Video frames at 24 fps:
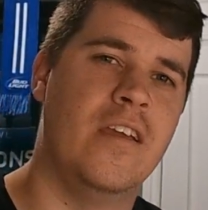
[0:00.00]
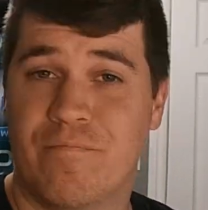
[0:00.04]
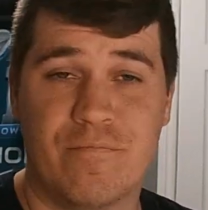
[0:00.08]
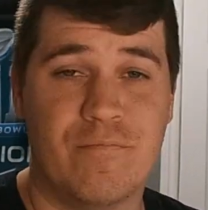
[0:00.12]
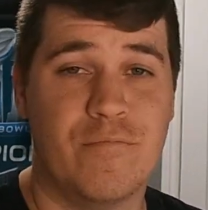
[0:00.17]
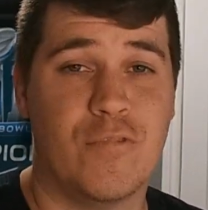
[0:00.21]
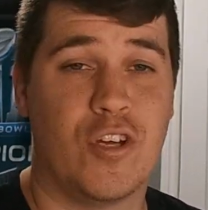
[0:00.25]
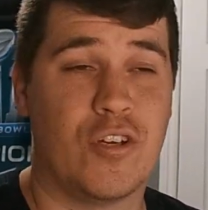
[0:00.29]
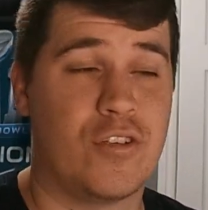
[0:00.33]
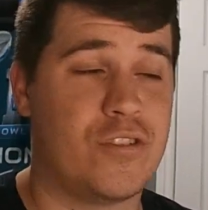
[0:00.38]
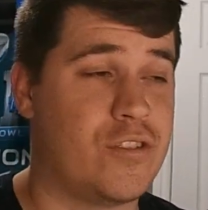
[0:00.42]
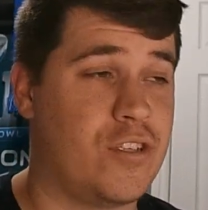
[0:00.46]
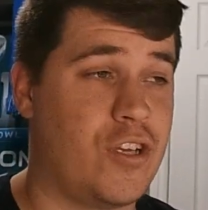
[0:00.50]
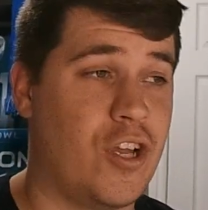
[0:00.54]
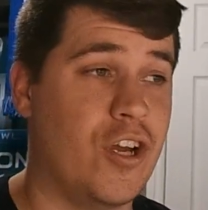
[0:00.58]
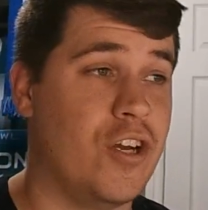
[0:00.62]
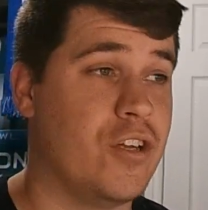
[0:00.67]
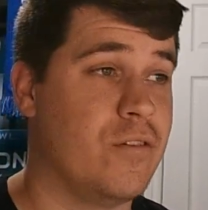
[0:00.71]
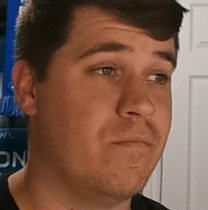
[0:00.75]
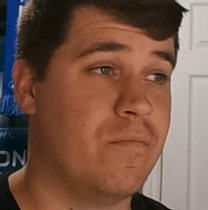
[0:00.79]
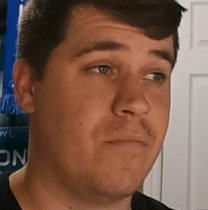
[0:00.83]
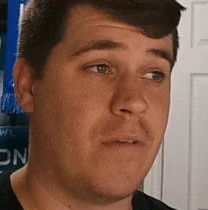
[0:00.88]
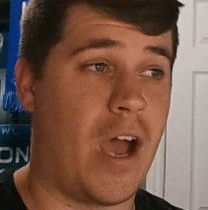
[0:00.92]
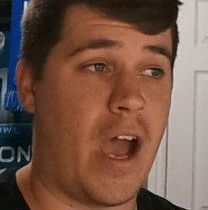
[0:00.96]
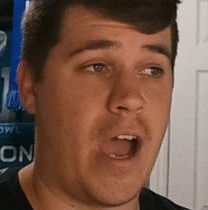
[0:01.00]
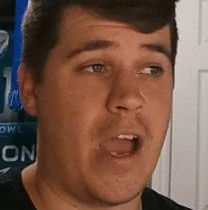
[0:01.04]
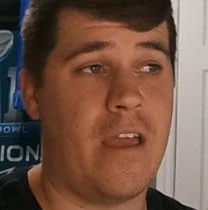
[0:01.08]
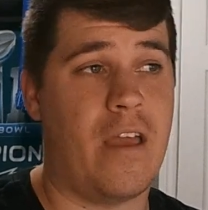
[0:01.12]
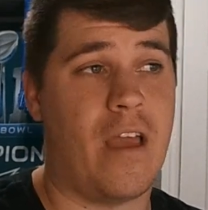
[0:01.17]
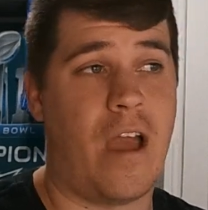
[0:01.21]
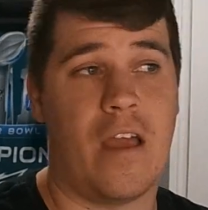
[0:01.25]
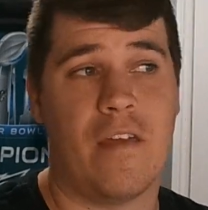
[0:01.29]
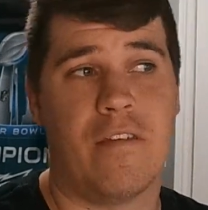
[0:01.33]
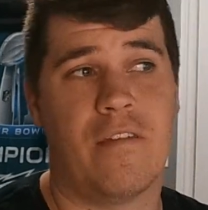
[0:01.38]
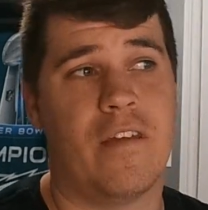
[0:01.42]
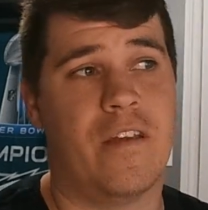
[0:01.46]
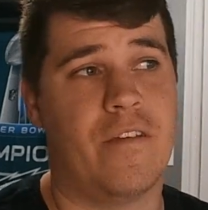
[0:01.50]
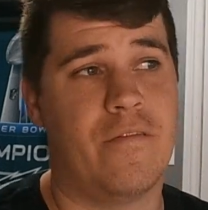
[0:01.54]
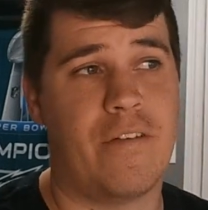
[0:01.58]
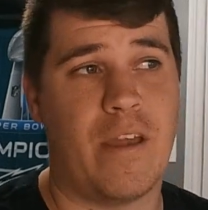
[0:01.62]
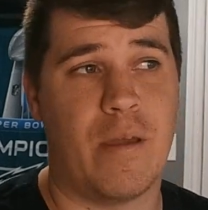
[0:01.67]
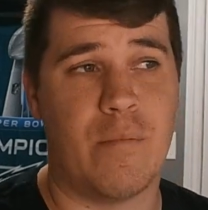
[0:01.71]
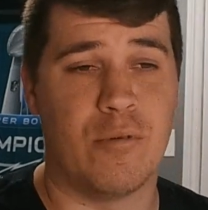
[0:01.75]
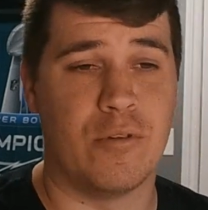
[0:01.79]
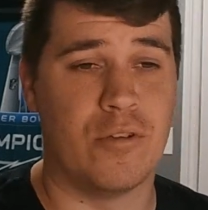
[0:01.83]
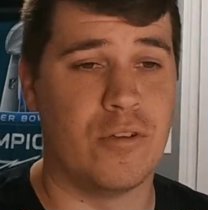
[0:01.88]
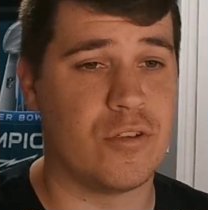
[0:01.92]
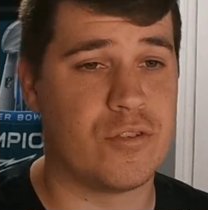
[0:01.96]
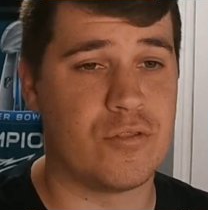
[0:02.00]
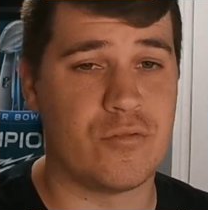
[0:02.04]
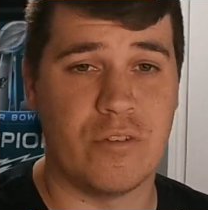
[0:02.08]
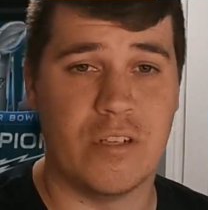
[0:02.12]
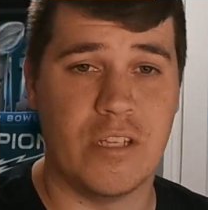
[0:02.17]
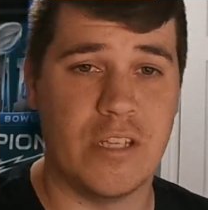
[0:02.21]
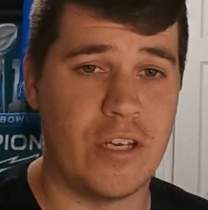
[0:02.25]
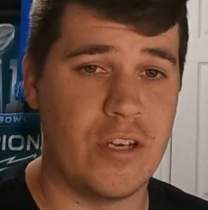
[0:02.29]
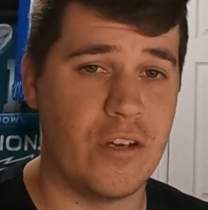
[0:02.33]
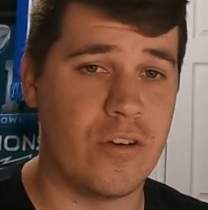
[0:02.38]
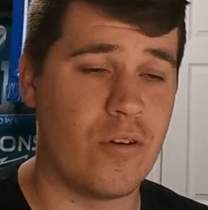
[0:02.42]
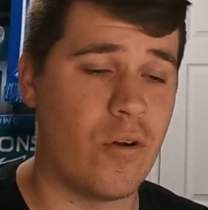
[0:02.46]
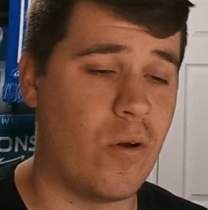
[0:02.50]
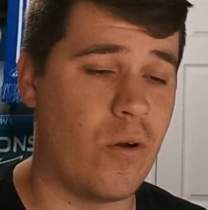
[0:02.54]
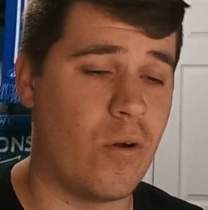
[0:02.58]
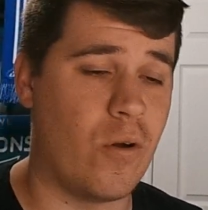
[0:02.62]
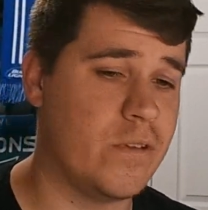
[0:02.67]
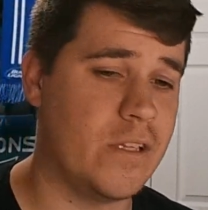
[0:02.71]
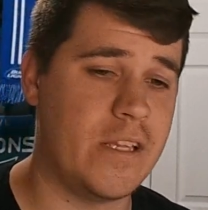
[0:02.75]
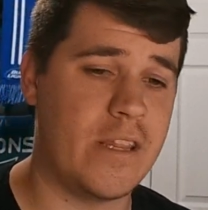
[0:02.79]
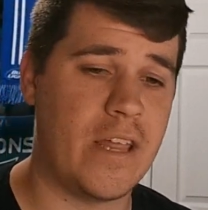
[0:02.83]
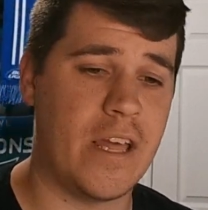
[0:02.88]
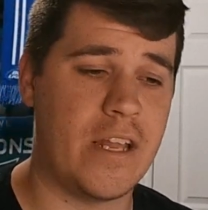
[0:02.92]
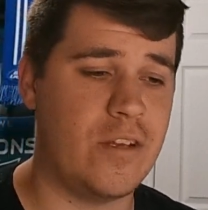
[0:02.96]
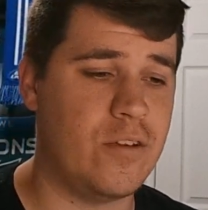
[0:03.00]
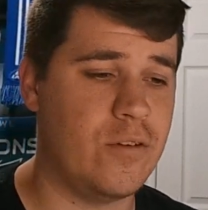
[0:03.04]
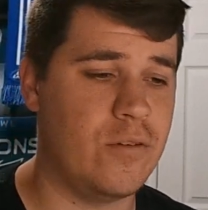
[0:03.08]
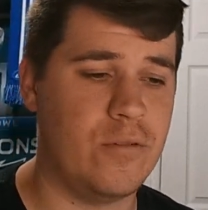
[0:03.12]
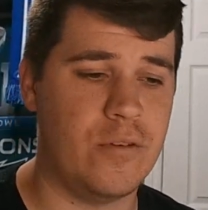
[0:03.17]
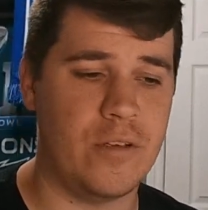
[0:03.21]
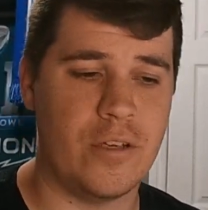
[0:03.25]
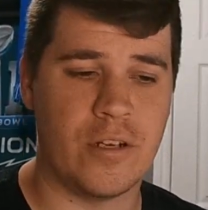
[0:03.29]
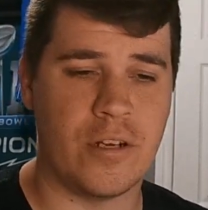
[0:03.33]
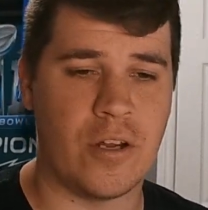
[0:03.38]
Looks good. I think Fable looks really good. Hopefully they do,